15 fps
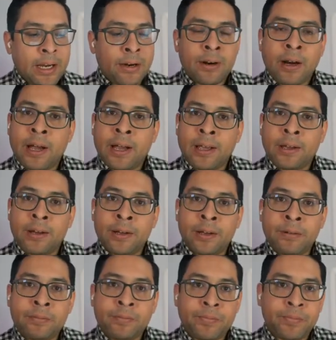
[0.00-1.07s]
gear
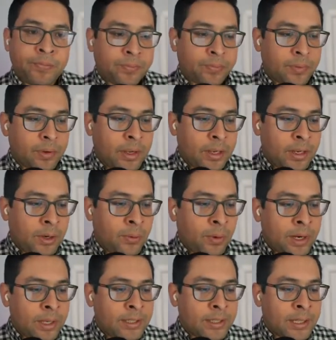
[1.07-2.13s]
icon and you want to